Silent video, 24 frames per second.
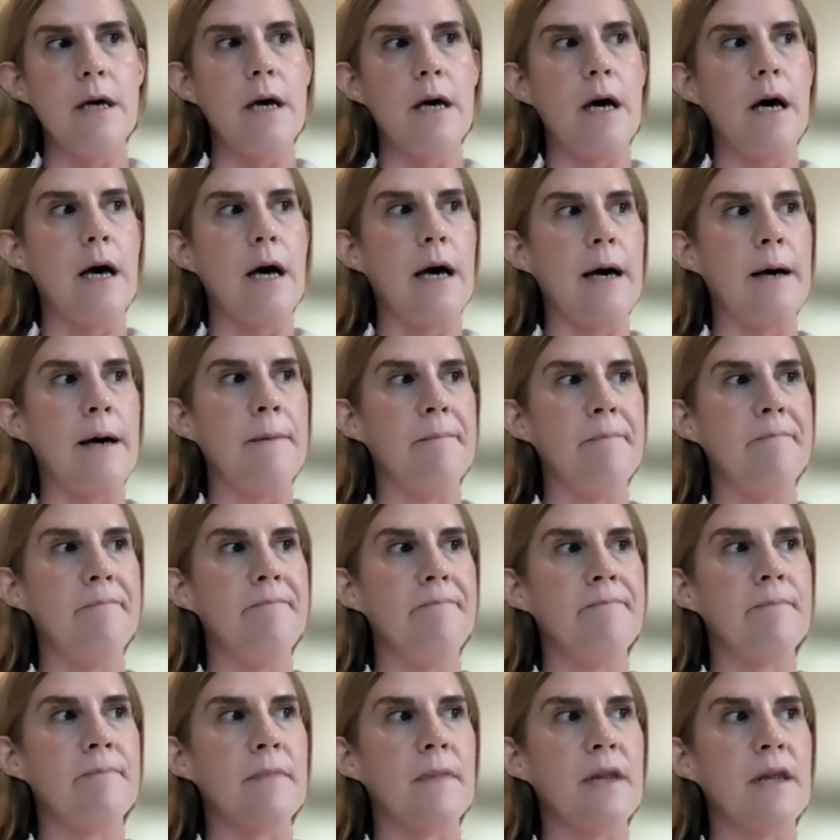
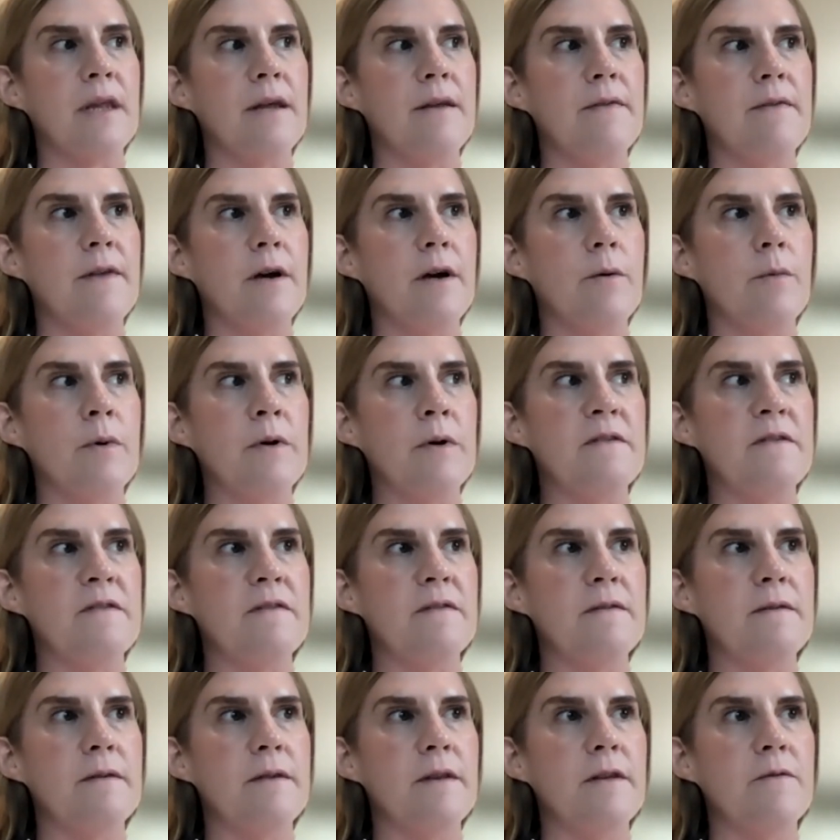um, there was
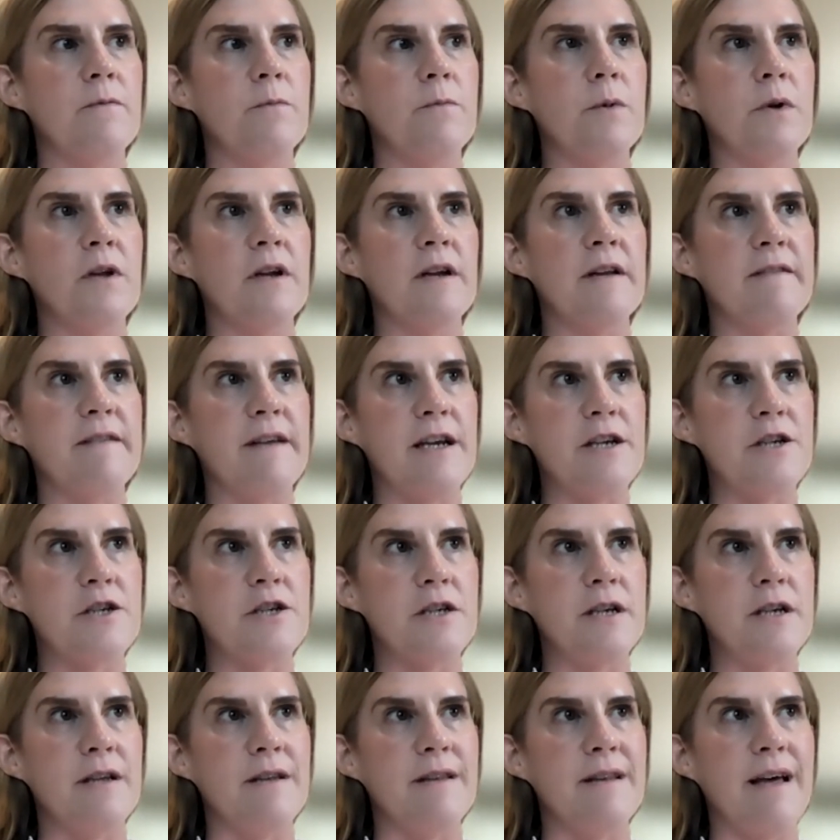this
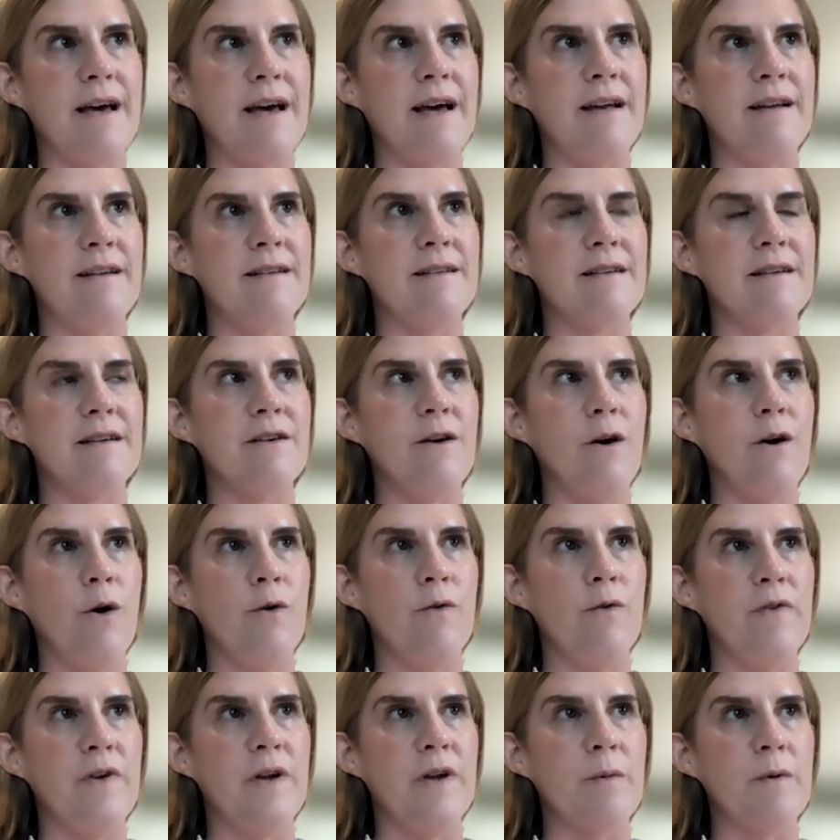realization that
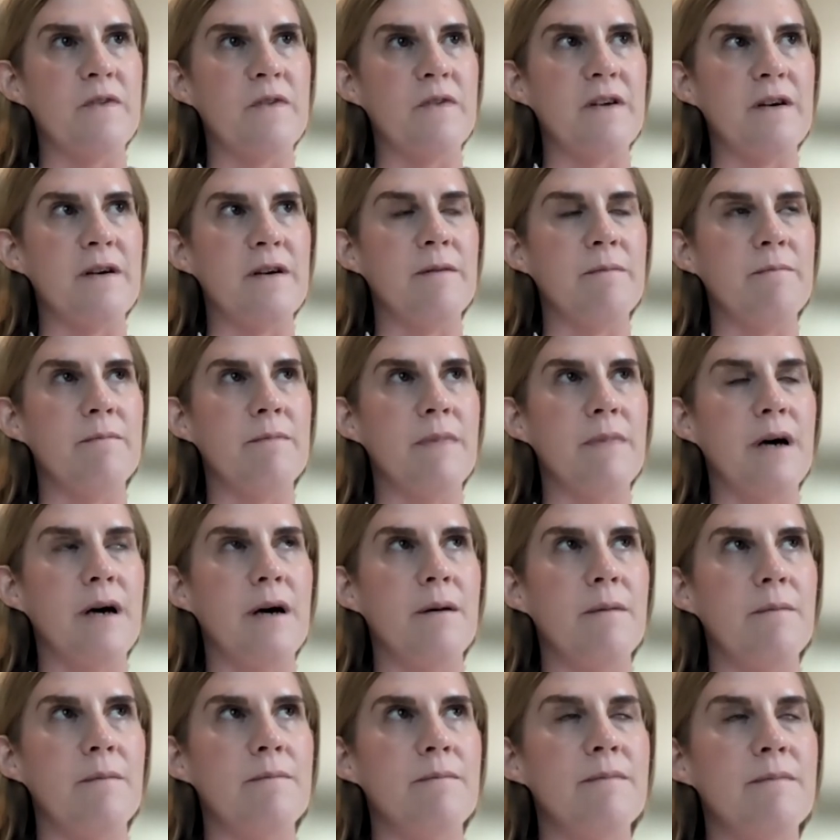COVID was a
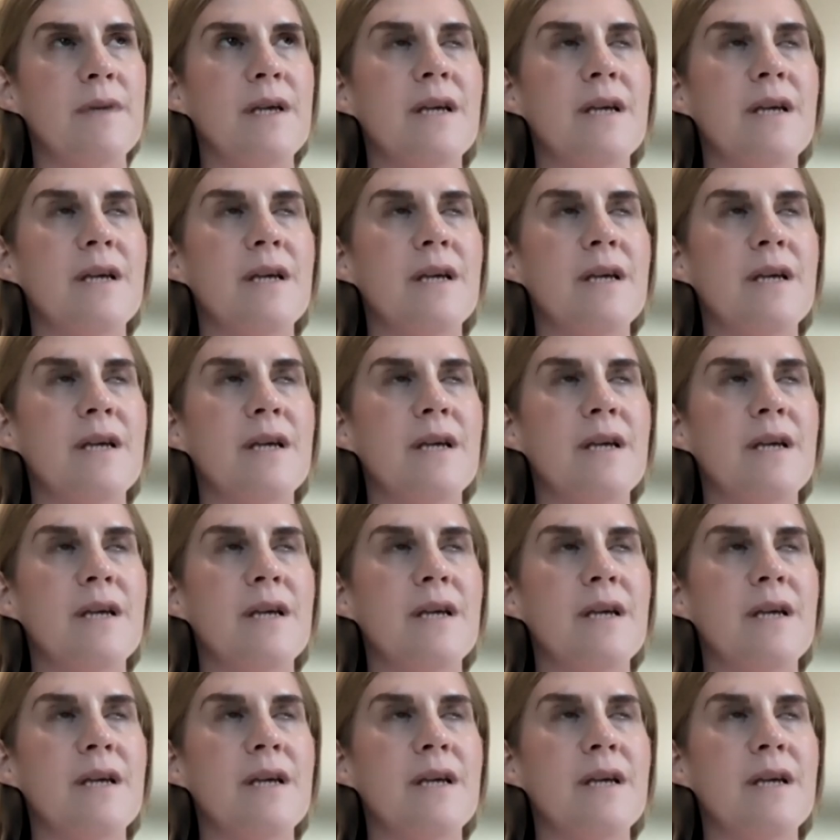uh,